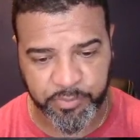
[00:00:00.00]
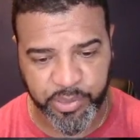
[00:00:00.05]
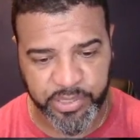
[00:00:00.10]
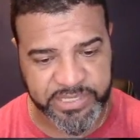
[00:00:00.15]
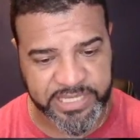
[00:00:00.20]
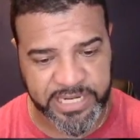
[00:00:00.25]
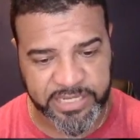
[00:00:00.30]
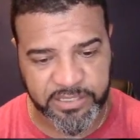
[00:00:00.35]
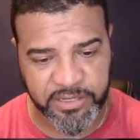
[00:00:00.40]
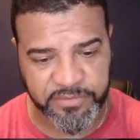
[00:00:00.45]

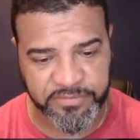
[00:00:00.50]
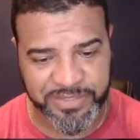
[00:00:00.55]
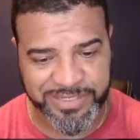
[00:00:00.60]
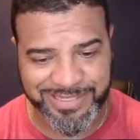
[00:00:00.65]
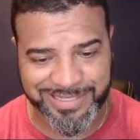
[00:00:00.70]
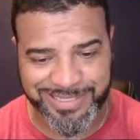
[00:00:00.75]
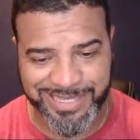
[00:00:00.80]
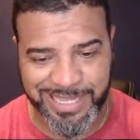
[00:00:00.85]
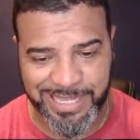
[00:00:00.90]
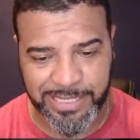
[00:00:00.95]
Protector of the
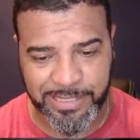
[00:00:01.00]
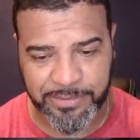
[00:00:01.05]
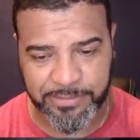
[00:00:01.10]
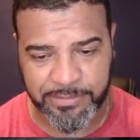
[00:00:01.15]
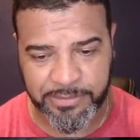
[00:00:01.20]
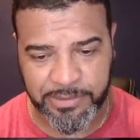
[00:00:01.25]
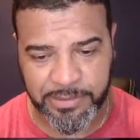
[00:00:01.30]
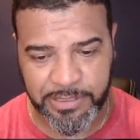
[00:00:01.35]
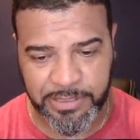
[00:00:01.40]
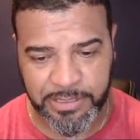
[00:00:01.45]
Sea.
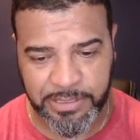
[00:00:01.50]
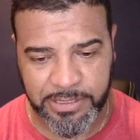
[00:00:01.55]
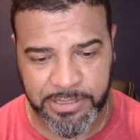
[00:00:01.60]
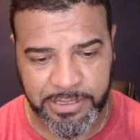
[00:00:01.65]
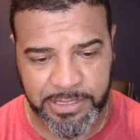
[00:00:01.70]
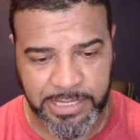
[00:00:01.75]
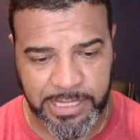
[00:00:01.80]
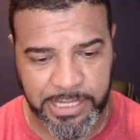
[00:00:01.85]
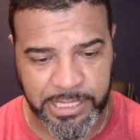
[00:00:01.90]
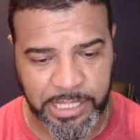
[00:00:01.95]

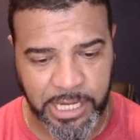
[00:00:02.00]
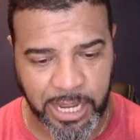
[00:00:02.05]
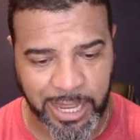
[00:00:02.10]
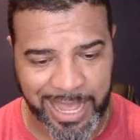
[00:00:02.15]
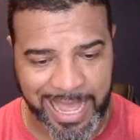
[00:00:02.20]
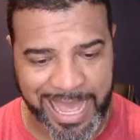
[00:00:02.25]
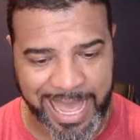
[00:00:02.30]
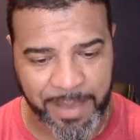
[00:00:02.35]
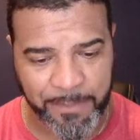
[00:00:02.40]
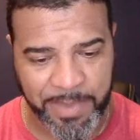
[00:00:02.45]
You
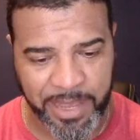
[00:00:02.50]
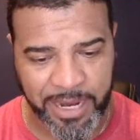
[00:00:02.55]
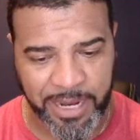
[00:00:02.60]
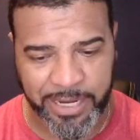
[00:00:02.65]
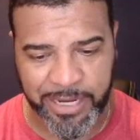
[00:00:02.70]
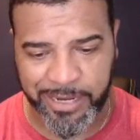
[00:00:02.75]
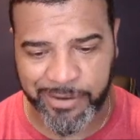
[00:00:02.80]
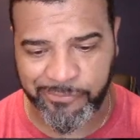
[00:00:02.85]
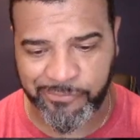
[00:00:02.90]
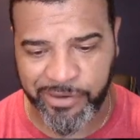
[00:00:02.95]
know, I'm not
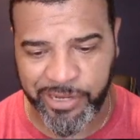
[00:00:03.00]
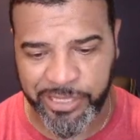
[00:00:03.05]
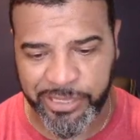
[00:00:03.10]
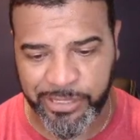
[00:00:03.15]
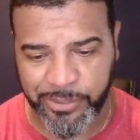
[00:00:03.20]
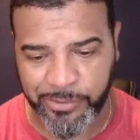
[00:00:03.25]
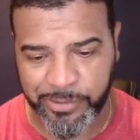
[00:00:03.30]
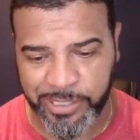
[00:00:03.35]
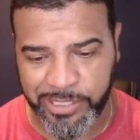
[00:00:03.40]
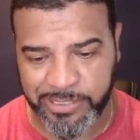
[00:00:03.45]
going to
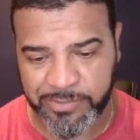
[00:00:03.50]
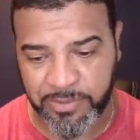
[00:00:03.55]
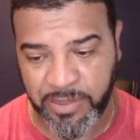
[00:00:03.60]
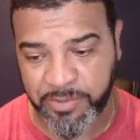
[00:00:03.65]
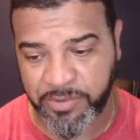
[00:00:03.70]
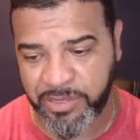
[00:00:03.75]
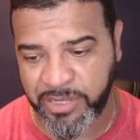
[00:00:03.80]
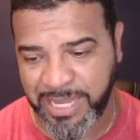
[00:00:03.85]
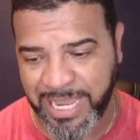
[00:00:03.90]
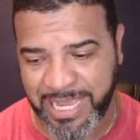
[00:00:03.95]
read through this.
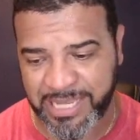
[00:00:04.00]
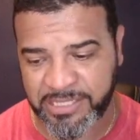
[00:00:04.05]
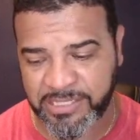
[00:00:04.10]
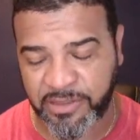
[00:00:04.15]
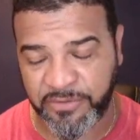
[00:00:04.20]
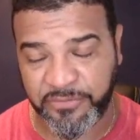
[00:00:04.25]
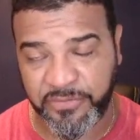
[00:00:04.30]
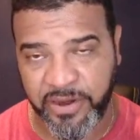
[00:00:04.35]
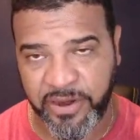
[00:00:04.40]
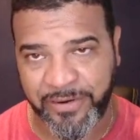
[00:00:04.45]
Maybe you guys
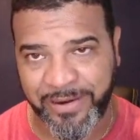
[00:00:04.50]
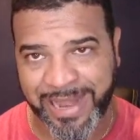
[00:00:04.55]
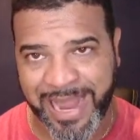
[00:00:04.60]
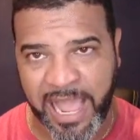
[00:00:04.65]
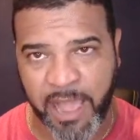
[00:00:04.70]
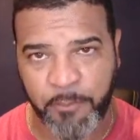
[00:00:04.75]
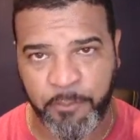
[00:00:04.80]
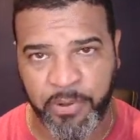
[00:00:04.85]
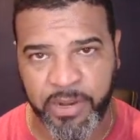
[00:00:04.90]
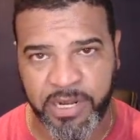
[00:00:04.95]
can figure it
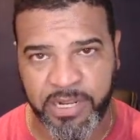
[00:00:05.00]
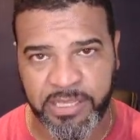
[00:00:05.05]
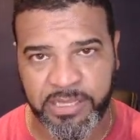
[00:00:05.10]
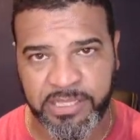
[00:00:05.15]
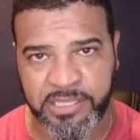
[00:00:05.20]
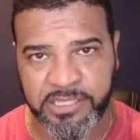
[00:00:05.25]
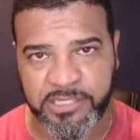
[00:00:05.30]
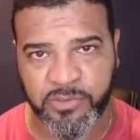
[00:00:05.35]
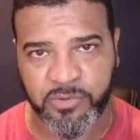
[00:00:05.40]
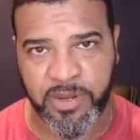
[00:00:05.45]
out. Put it in
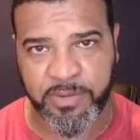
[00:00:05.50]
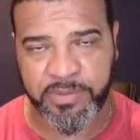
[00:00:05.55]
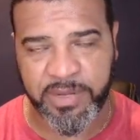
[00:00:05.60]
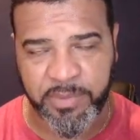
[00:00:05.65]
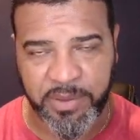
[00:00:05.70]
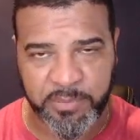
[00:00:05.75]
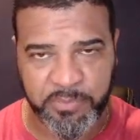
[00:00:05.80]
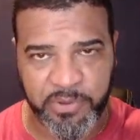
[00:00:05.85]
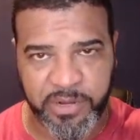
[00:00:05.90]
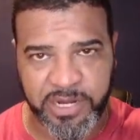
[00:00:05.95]
the description.
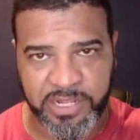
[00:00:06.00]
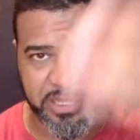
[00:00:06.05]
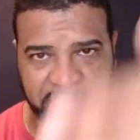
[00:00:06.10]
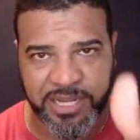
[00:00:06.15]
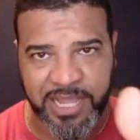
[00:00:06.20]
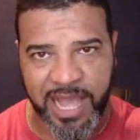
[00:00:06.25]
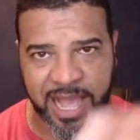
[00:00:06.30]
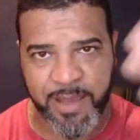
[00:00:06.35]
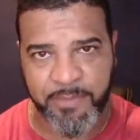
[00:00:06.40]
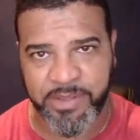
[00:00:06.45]
I mean, put it in the
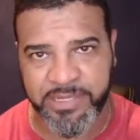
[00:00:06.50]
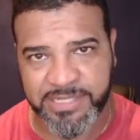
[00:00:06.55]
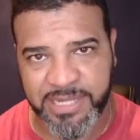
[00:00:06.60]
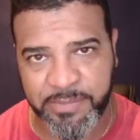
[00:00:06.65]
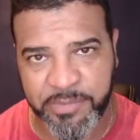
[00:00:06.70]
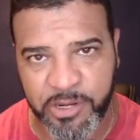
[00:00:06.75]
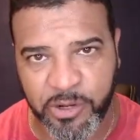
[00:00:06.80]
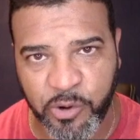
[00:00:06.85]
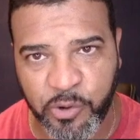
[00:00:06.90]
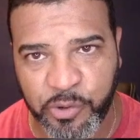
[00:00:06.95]
comments.
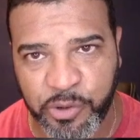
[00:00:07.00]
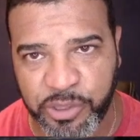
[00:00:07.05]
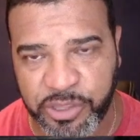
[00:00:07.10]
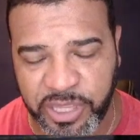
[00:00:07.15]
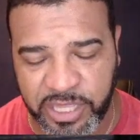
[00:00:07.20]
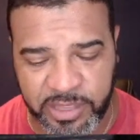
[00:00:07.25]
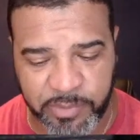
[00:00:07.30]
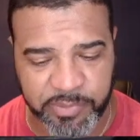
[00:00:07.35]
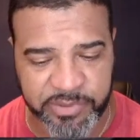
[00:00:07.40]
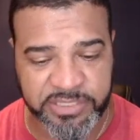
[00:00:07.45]
Let me know who you
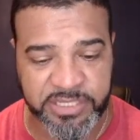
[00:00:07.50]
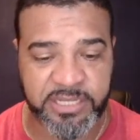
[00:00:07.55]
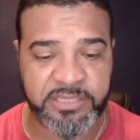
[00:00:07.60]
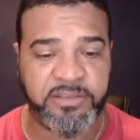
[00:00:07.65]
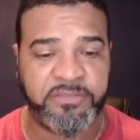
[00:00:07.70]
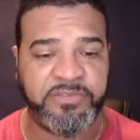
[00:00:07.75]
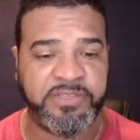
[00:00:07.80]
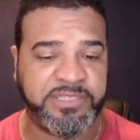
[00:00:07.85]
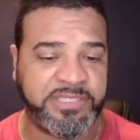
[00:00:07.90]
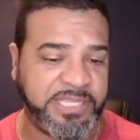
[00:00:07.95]
think the
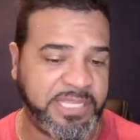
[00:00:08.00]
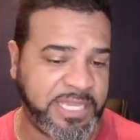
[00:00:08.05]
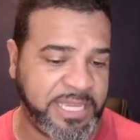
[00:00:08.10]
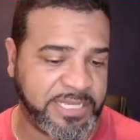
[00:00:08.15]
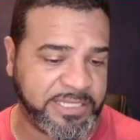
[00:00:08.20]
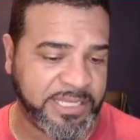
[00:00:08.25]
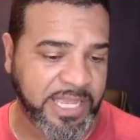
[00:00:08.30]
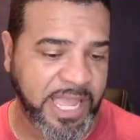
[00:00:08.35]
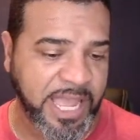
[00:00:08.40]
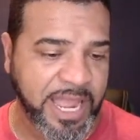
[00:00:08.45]
Protector of the Sea
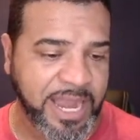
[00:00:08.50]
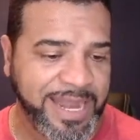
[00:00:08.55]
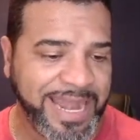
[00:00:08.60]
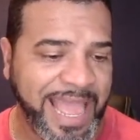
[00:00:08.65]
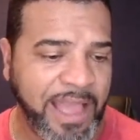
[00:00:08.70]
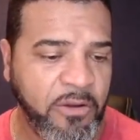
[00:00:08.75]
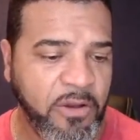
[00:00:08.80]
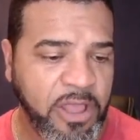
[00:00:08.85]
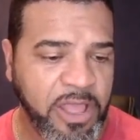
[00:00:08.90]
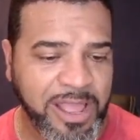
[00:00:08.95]
is.
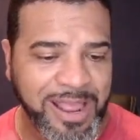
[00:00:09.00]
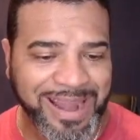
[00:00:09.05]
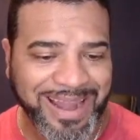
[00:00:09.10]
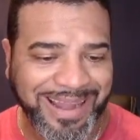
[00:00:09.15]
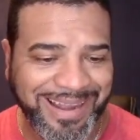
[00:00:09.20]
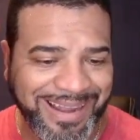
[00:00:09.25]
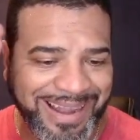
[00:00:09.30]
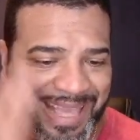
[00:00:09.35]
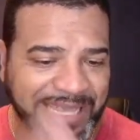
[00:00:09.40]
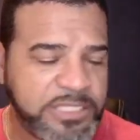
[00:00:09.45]
Now,
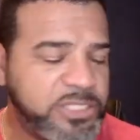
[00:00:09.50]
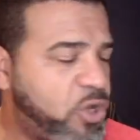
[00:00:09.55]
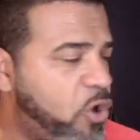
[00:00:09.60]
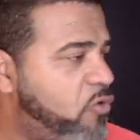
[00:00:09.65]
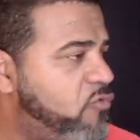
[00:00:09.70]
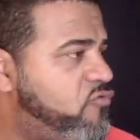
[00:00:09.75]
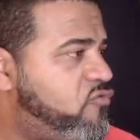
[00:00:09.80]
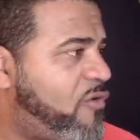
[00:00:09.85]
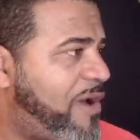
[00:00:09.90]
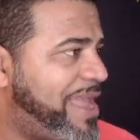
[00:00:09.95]
let's
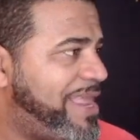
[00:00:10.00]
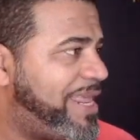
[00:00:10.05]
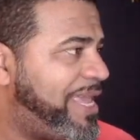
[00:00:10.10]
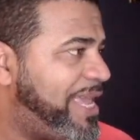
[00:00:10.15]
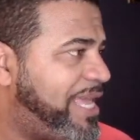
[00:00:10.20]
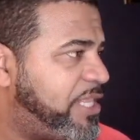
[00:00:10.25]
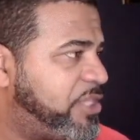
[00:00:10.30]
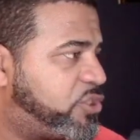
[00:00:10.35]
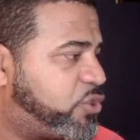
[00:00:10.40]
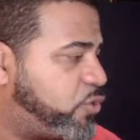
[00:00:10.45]
go right
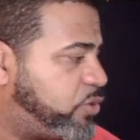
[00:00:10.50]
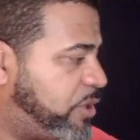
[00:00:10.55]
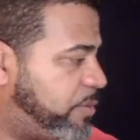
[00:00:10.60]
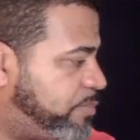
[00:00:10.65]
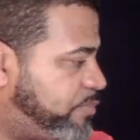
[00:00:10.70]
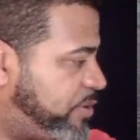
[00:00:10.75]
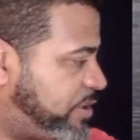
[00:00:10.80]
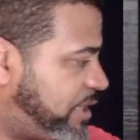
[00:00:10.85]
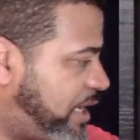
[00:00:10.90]
into the...